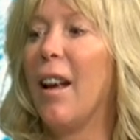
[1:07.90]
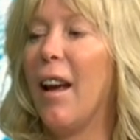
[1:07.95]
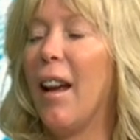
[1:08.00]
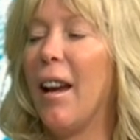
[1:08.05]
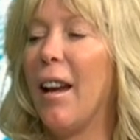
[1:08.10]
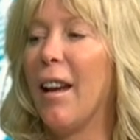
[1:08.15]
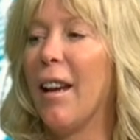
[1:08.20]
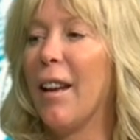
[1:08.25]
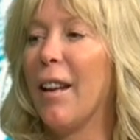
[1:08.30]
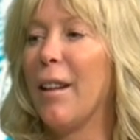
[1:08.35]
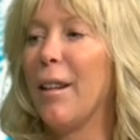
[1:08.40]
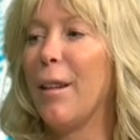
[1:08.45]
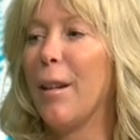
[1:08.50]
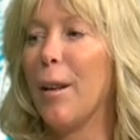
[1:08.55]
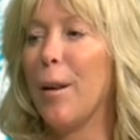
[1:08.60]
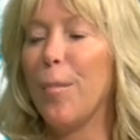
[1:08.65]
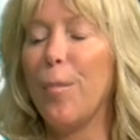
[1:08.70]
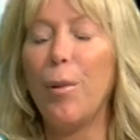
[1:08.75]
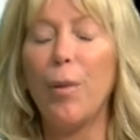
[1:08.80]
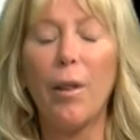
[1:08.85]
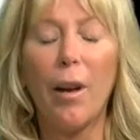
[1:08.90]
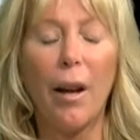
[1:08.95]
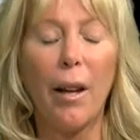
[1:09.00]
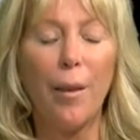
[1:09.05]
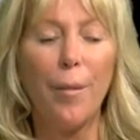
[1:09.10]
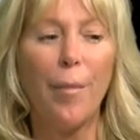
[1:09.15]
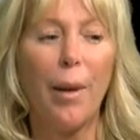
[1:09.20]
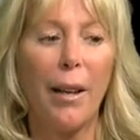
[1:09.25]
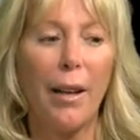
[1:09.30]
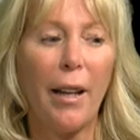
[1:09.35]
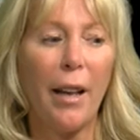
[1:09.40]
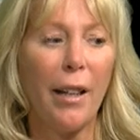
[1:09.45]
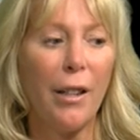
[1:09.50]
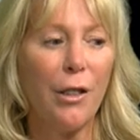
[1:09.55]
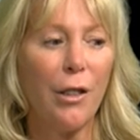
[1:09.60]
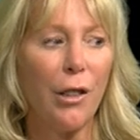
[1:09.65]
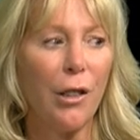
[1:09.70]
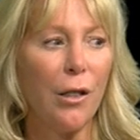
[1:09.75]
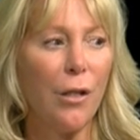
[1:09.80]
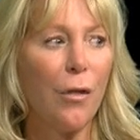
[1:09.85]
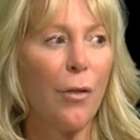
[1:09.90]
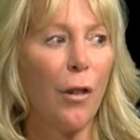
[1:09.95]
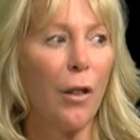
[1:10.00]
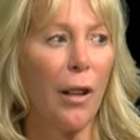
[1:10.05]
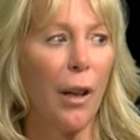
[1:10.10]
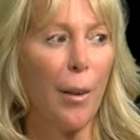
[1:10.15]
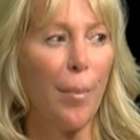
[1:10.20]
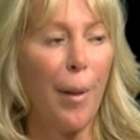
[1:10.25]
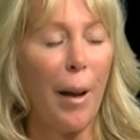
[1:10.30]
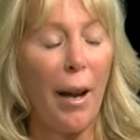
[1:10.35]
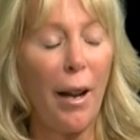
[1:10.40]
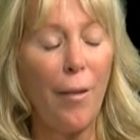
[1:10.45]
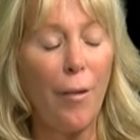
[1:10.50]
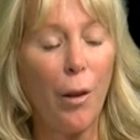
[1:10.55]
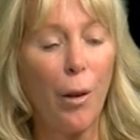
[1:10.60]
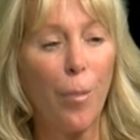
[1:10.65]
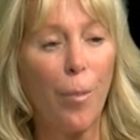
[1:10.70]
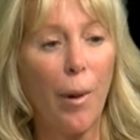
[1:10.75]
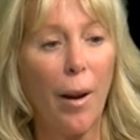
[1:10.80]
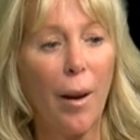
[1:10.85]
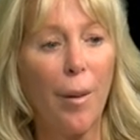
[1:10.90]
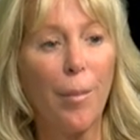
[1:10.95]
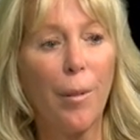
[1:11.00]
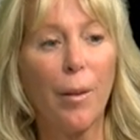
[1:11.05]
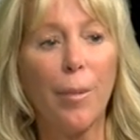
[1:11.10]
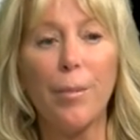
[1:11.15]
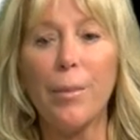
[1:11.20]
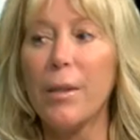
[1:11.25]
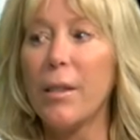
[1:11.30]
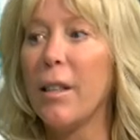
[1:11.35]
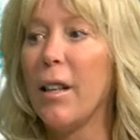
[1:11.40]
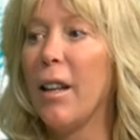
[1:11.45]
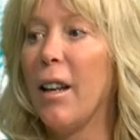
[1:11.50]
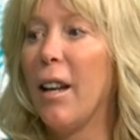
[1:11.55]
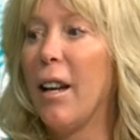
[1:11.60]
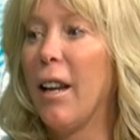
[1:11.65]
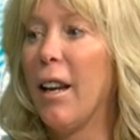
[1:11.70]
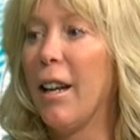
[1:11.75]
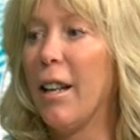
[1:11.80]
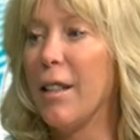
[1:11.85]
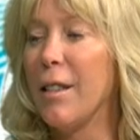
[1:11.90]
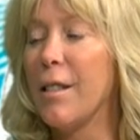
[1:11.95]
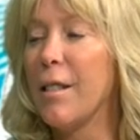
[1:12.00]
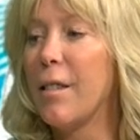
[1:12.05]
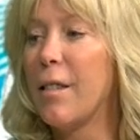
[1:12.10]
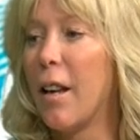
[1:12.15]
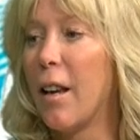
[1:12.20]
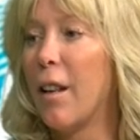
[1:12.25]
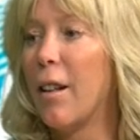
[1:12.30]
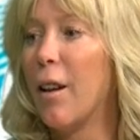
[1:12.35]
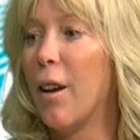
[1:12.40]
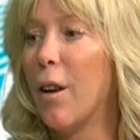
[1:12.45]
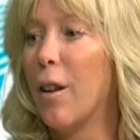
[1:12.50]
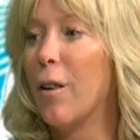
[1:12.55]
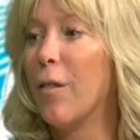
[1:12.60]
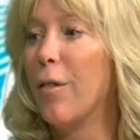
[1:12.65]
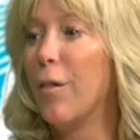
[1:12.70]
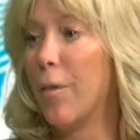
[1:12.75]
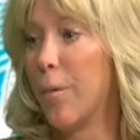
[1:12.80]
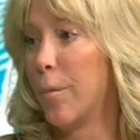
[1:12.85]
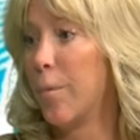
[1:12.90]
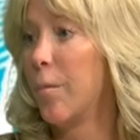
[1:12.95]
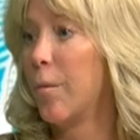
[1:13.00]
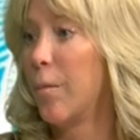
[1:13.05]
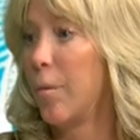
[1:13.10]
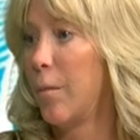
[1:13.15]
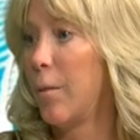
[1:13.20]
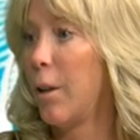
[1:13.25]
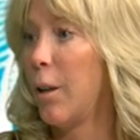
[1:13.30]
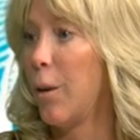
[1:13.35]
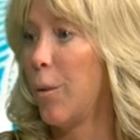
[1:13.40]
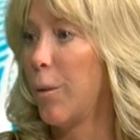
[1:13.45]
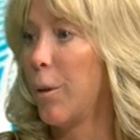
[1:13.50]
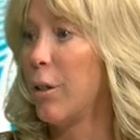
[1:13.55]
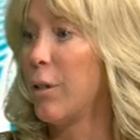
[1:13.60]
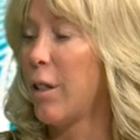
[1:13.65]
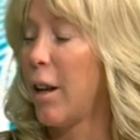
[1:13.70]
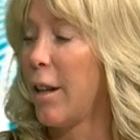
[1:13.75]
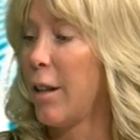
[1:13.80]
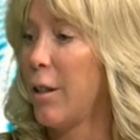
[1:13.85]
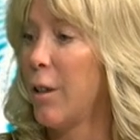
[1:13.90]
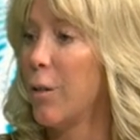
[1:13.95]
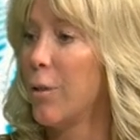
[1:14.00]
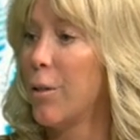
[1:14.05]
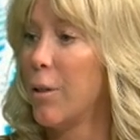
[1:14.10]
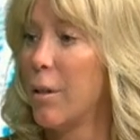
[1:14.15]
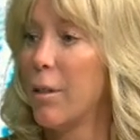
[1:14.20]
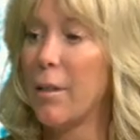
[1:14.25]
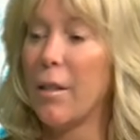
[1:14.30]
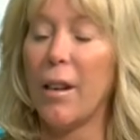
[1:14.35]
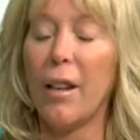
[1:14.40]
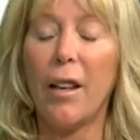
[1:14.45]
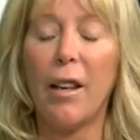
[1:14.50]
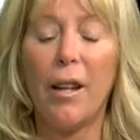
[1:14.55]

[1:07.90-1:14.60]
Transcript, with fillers: and uh, put on medications for like behavioral problems instead of, you know, real diagnosis.